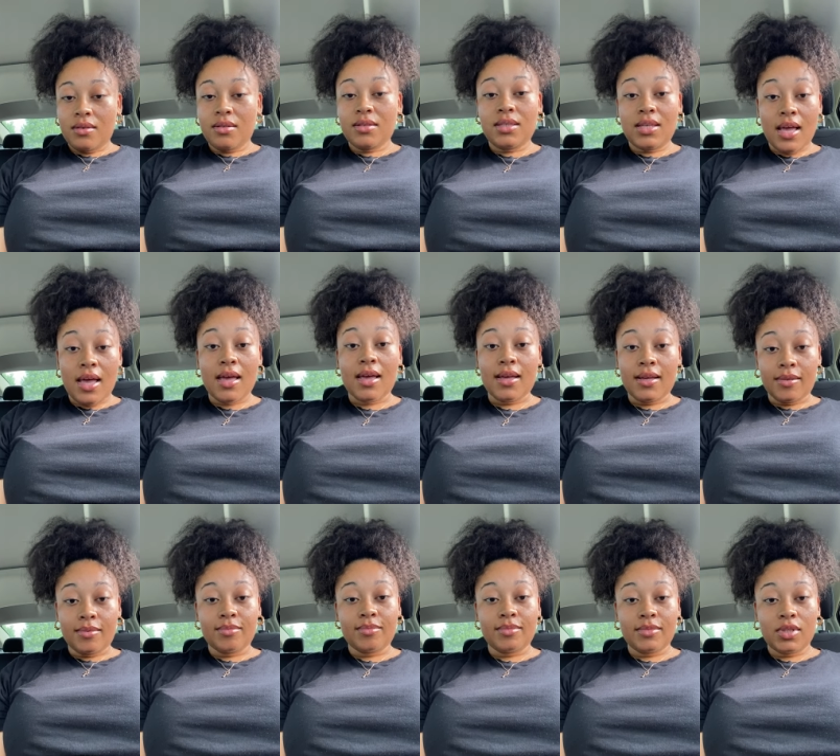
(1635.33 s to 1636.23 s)

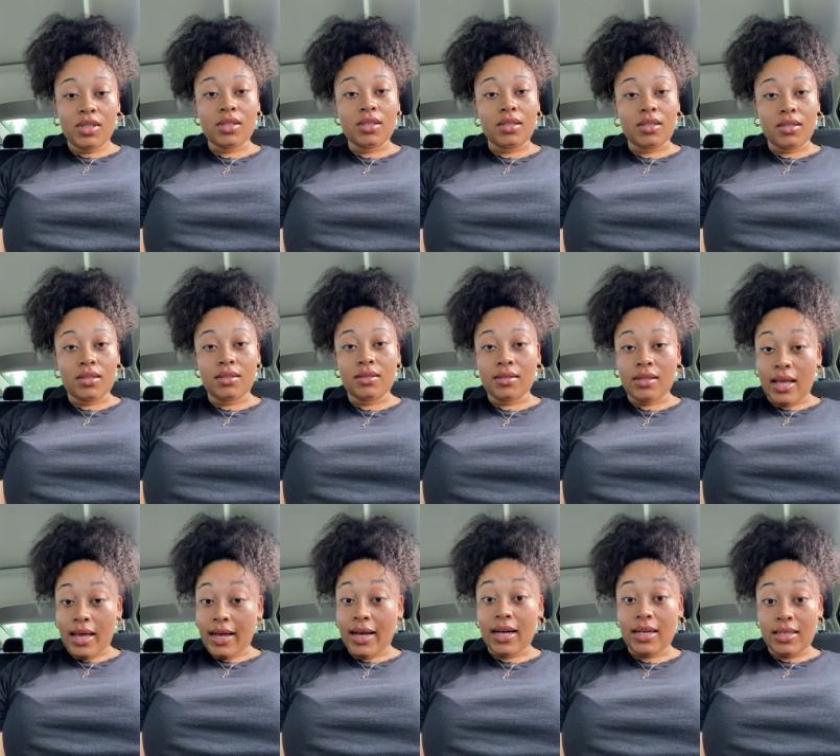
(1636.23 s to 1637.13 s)
time to,
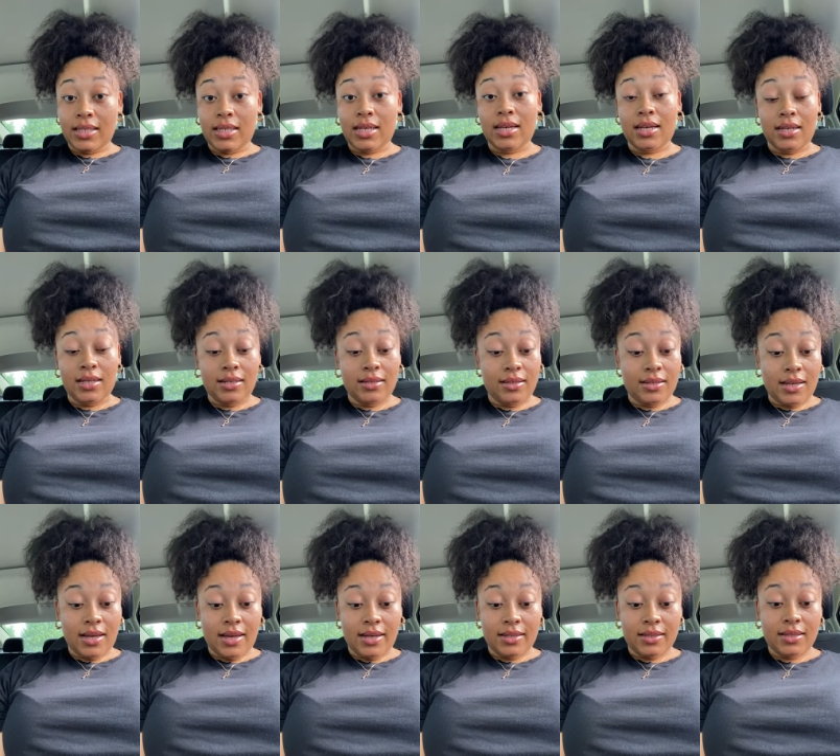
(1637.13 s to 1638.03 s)
like I said,
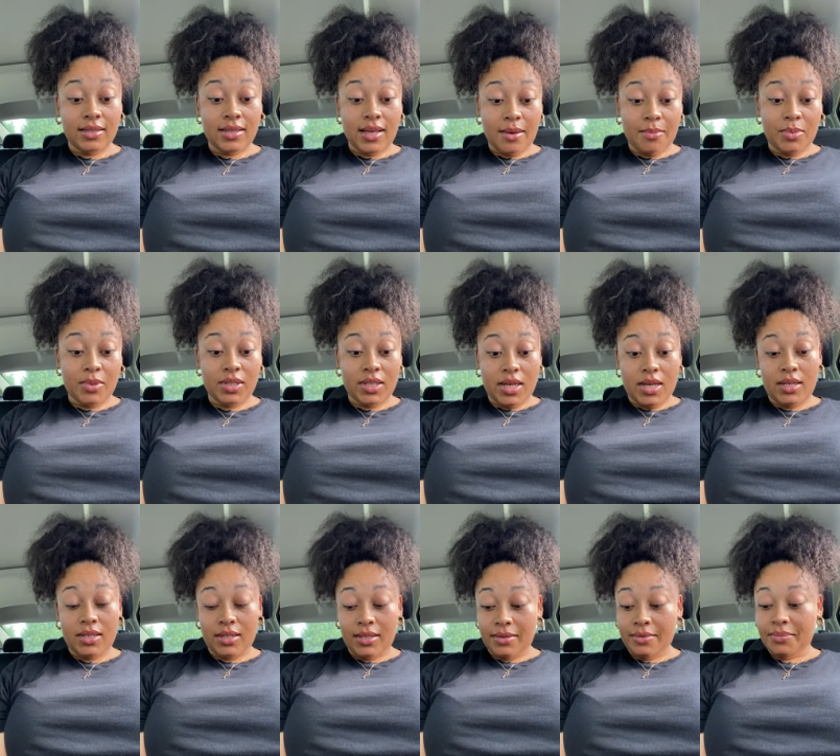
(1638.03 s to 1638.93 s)
like stay
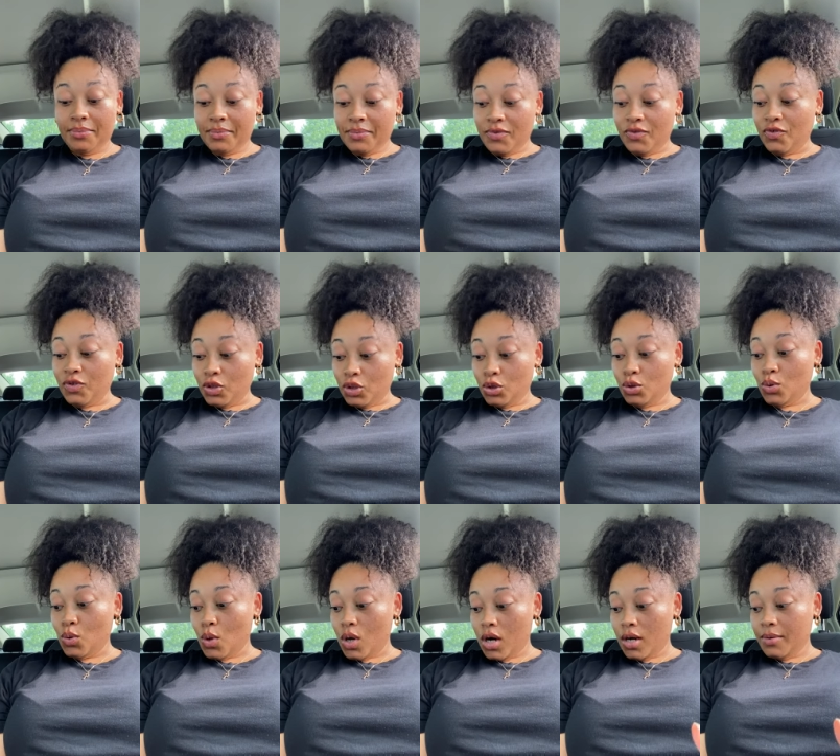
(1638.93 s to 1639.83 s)
protected for
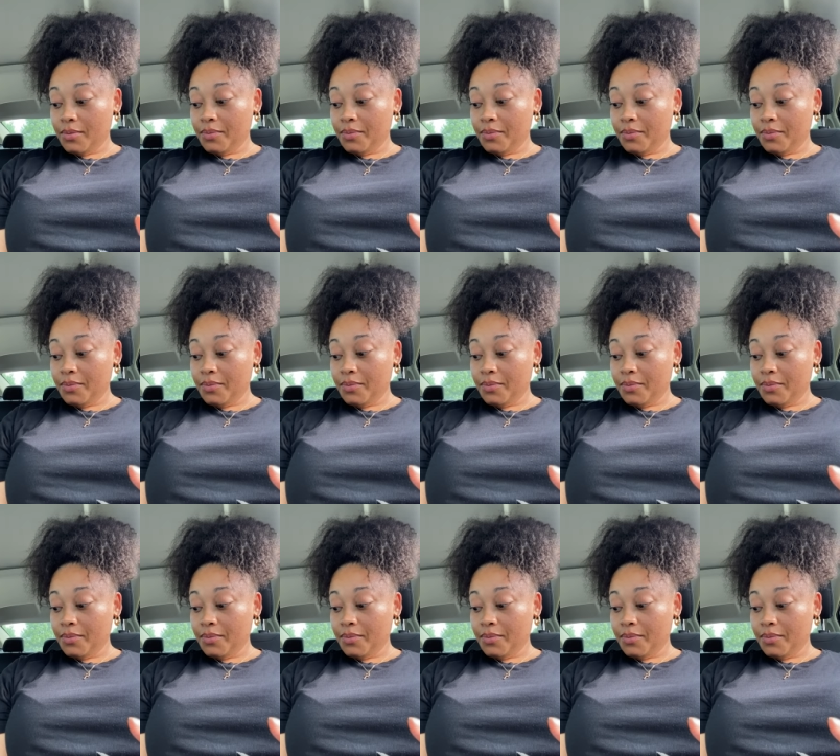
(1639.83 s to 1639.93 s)
sure.